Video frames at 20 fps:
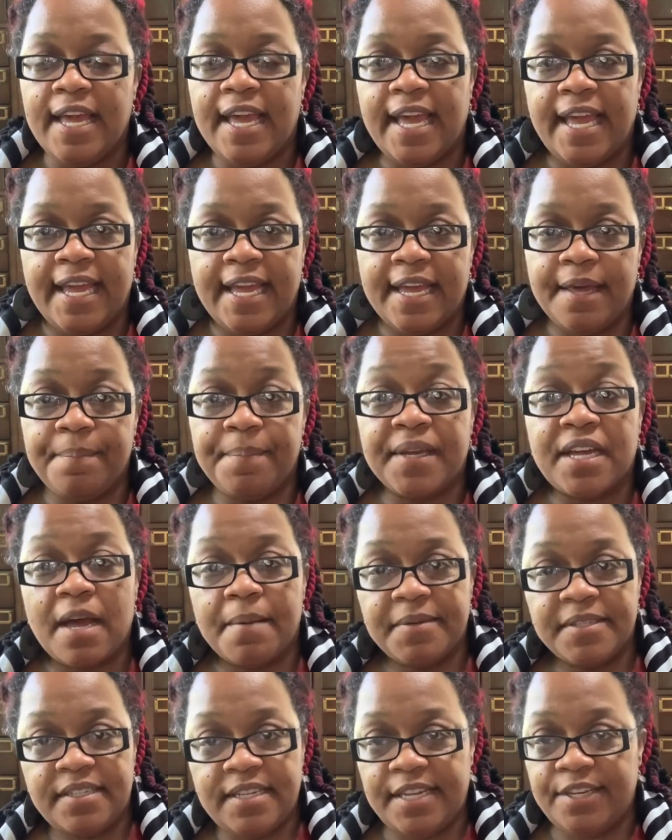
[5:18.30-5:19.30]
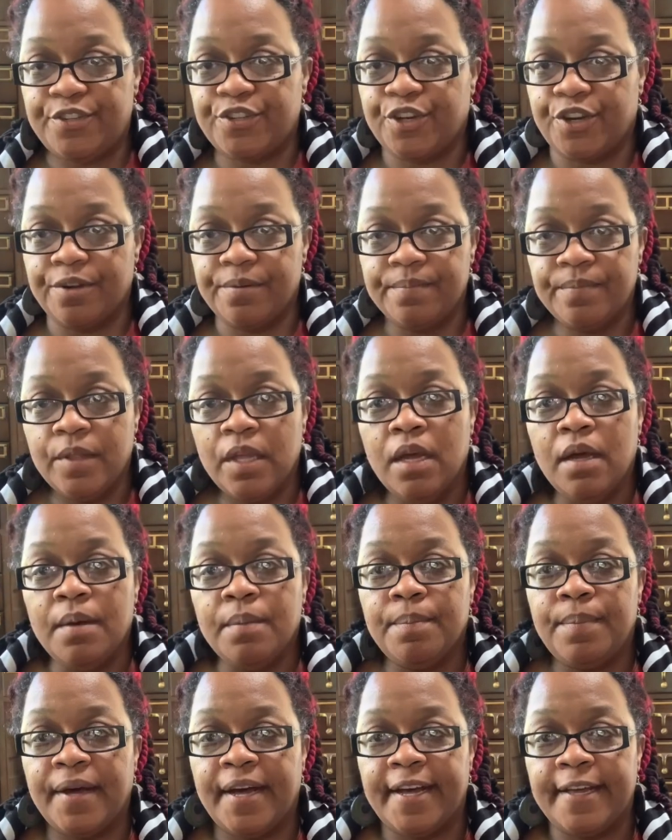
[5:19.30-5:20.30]
and become a teacher,
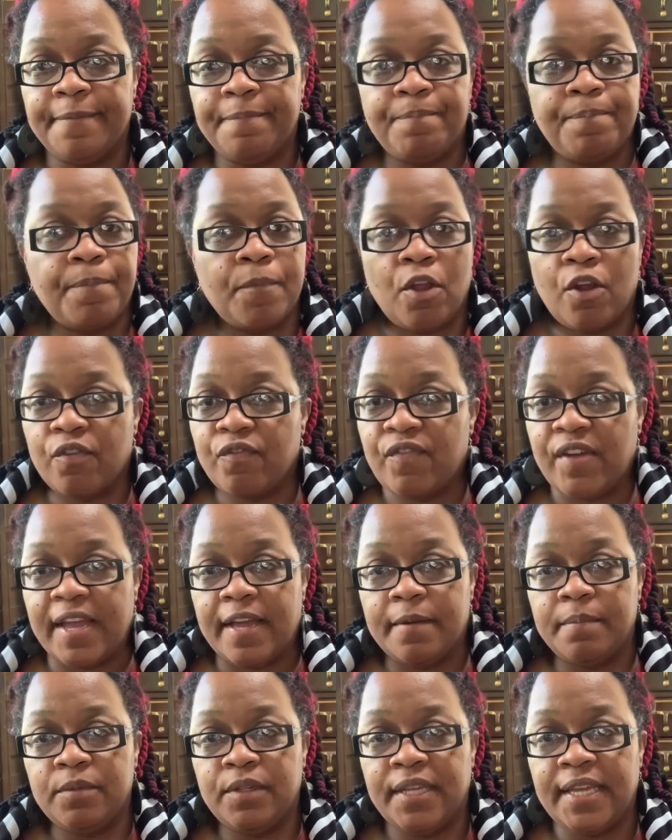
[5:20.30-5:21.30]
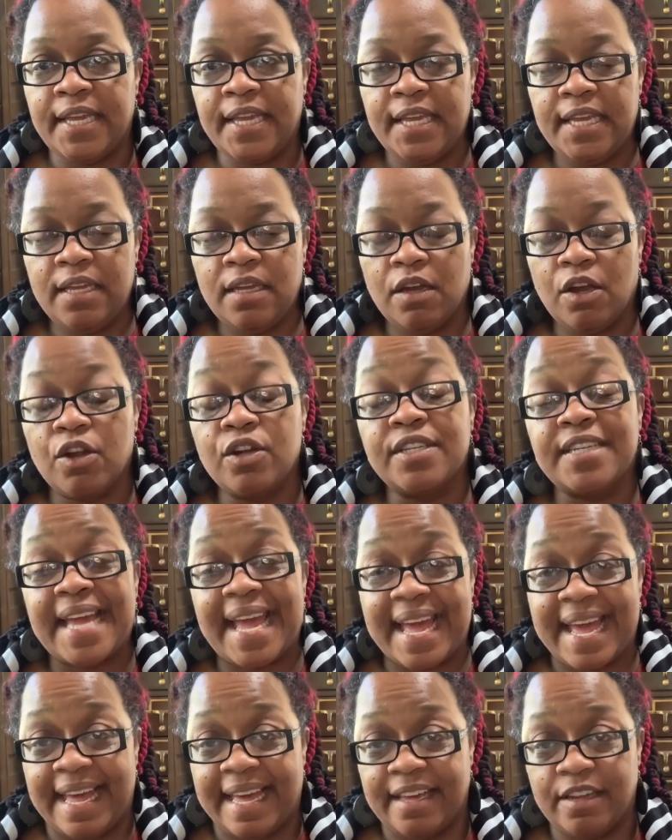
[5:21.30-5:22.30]
but her family, her
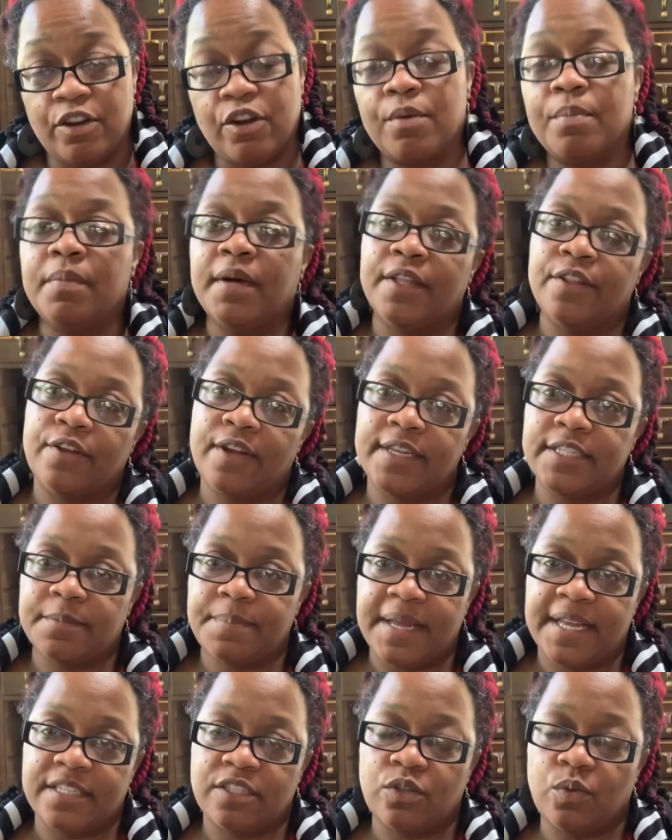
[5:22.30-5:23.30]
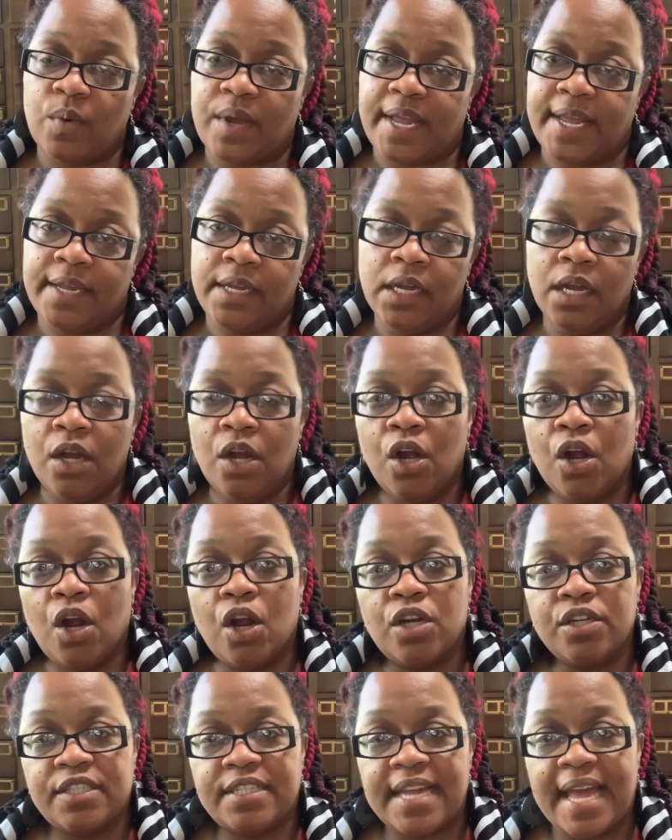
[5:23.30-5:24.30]
dad, her mother has passed away.
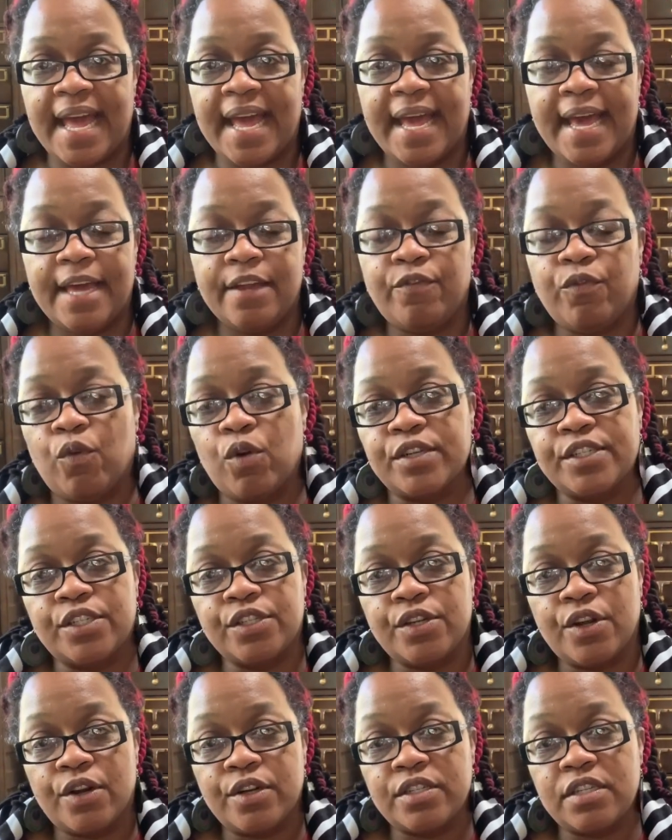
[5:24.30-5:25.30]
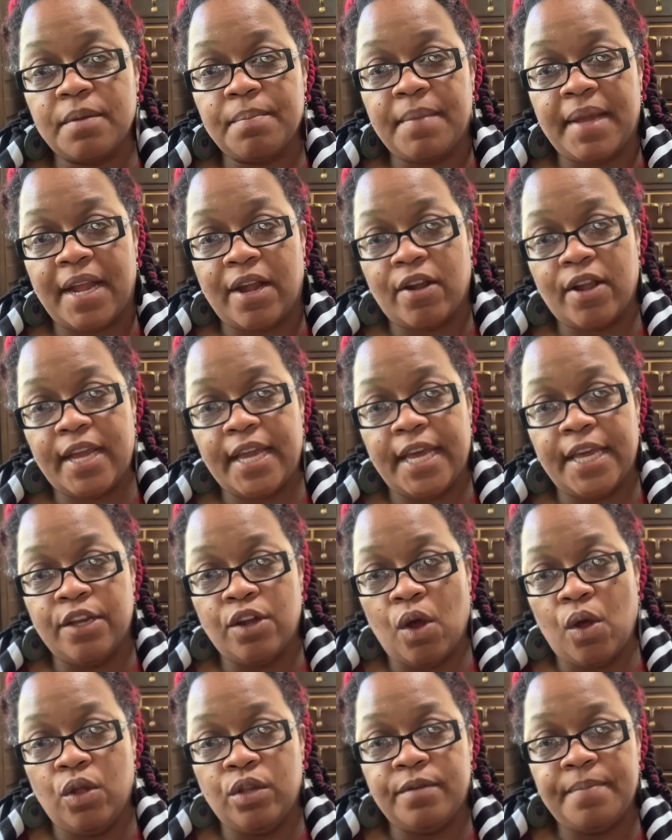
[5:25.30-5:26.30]
Her dad forces her to marry an
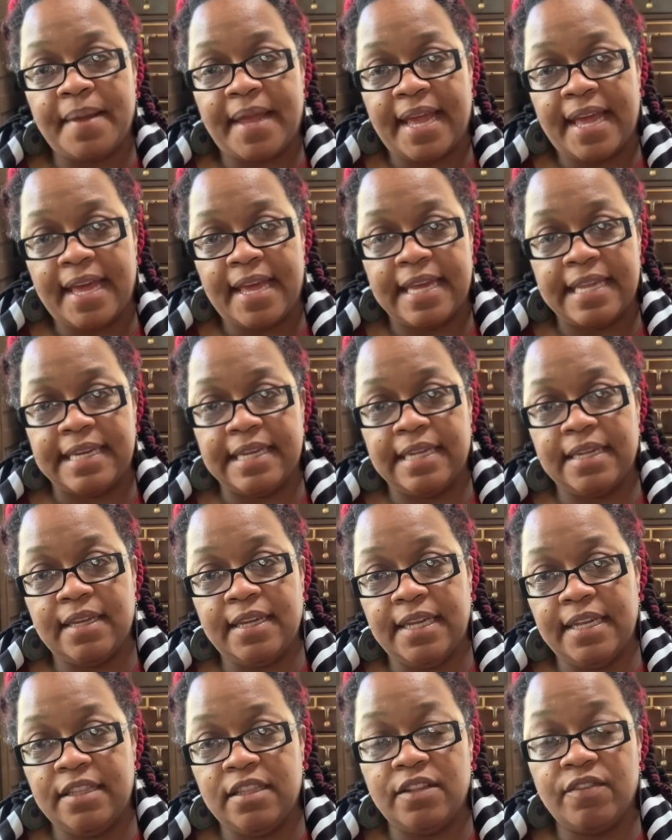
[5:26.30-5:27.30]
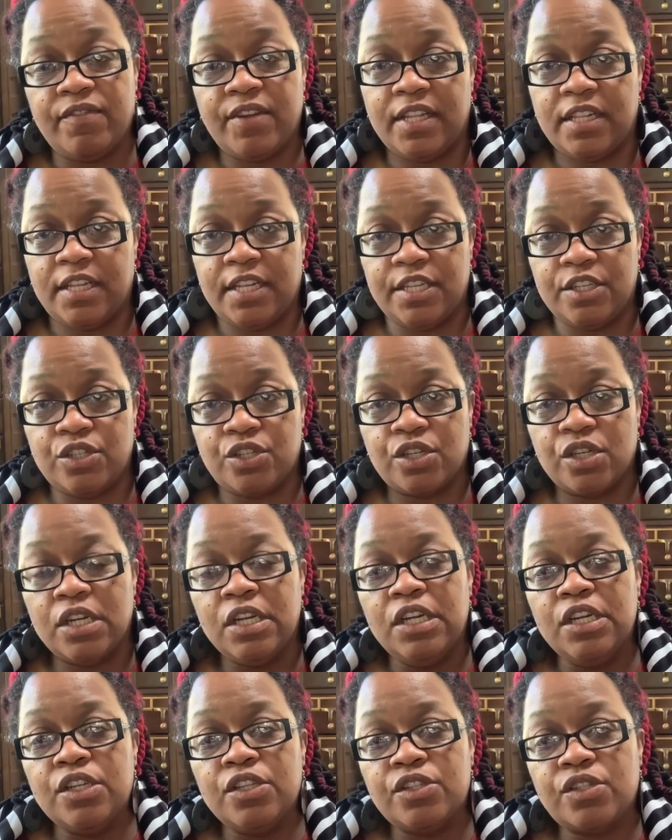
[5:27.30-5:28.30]
old man in the village
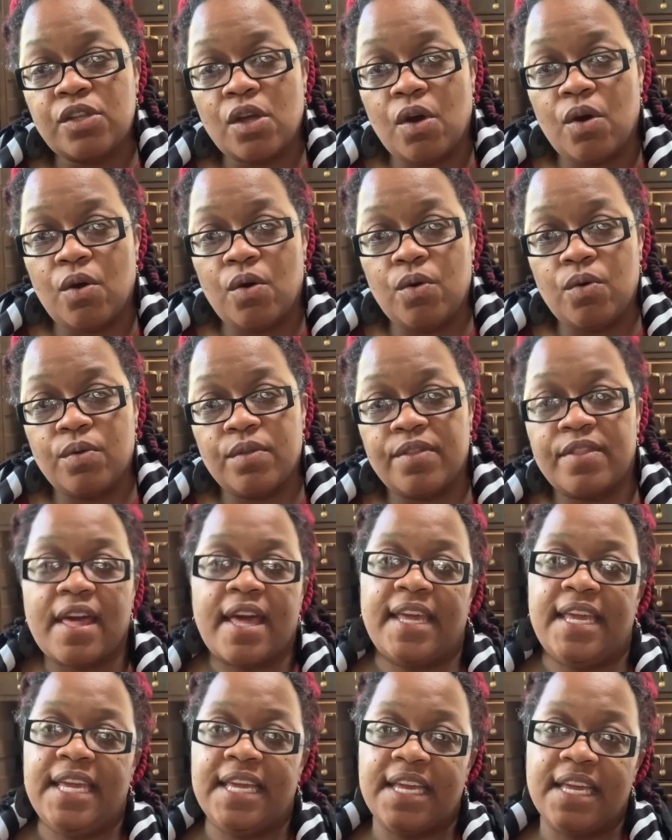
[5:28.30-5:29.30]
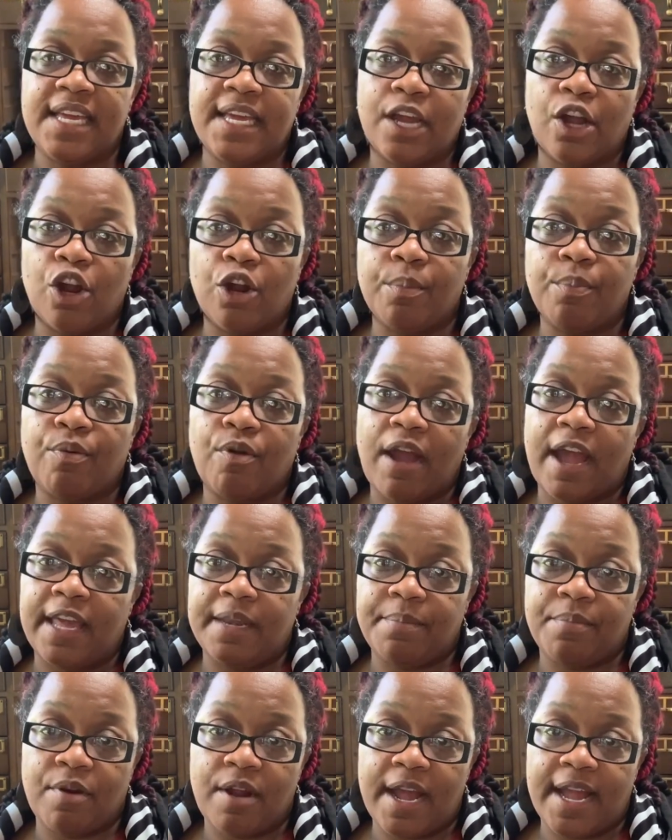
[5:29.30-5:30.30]
so that he can get her
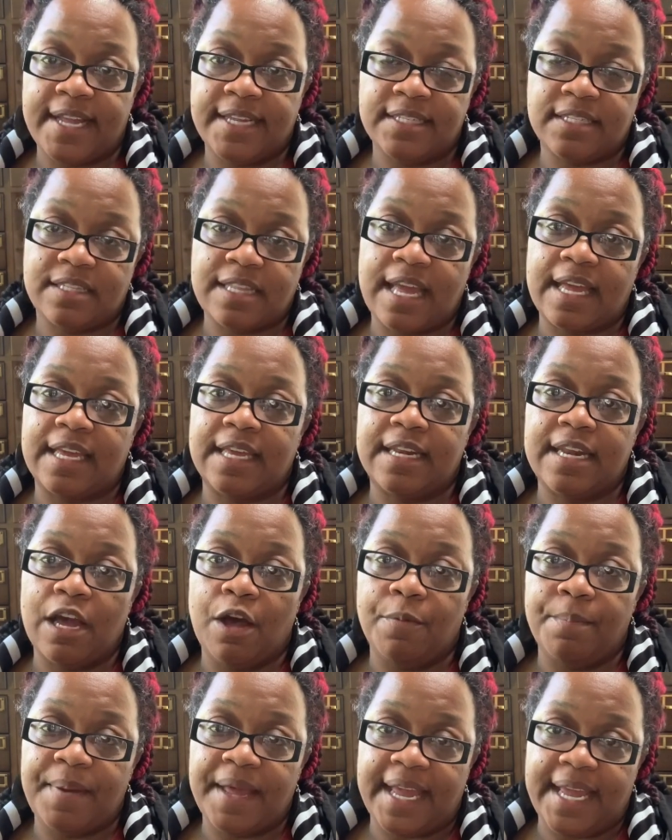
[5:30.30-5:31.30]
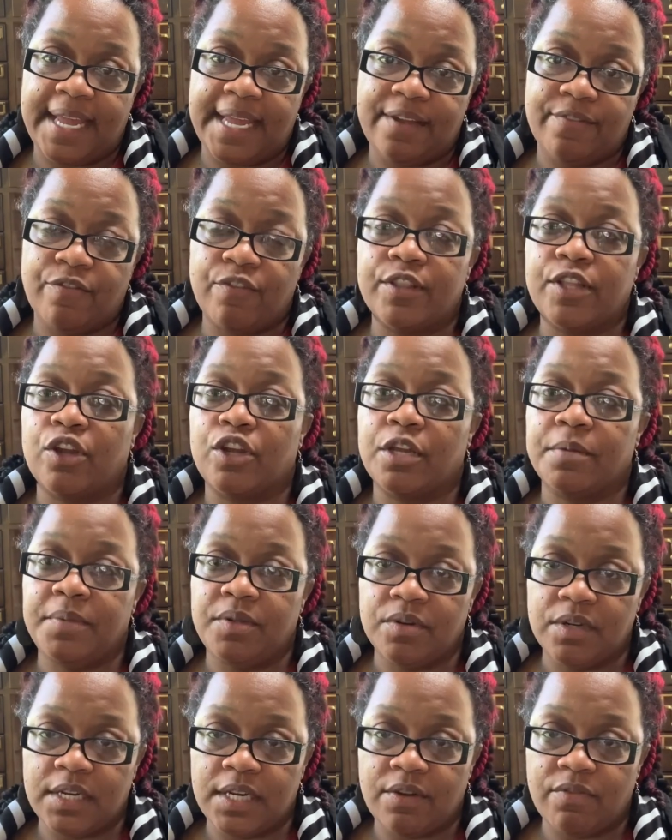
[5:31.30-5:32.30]
bride price that can help pay for their
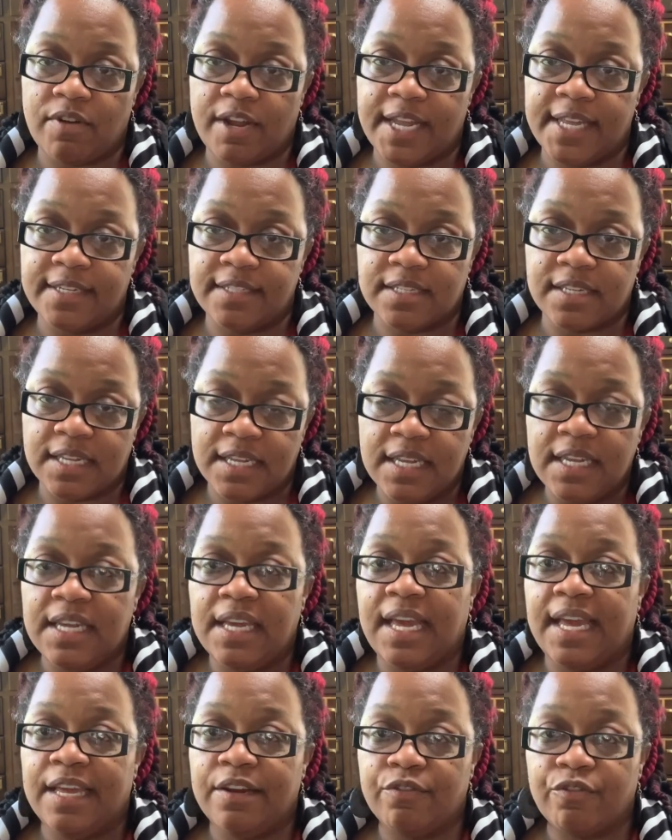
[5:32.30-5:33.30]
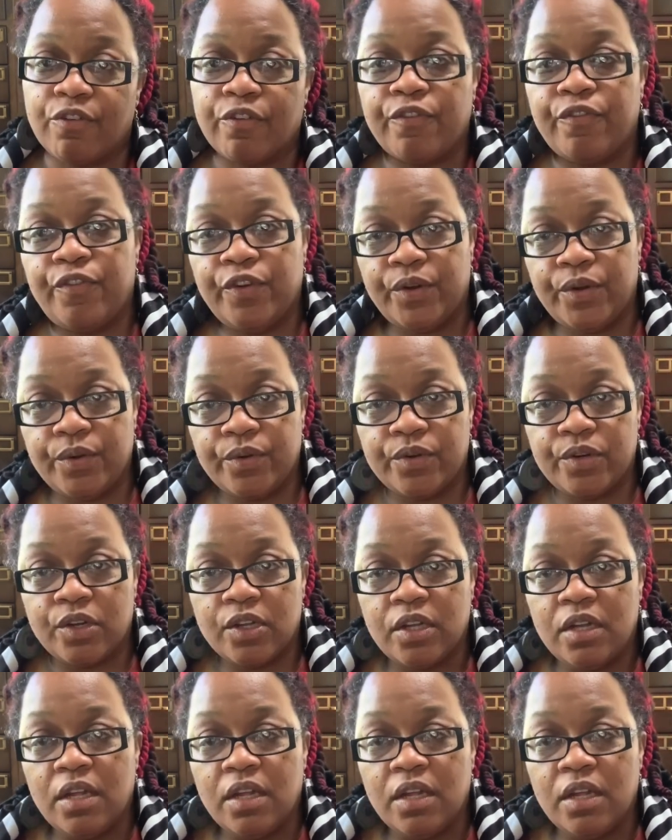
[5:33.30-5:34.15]
community rent and for food.